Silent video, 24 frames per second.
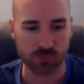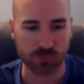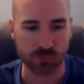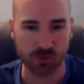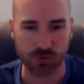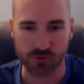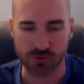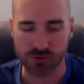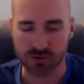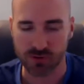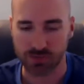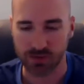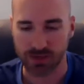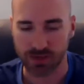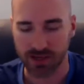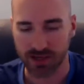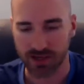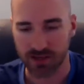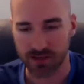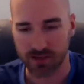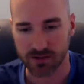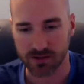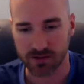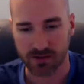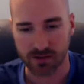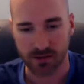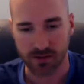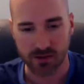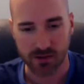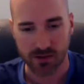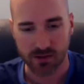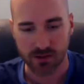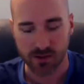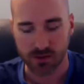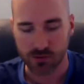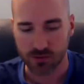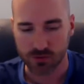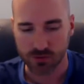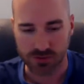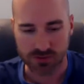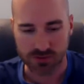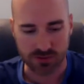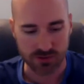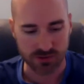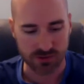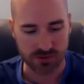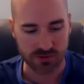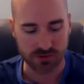post about how to host
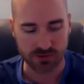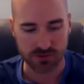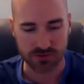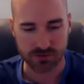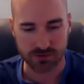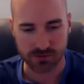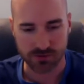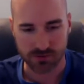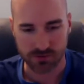a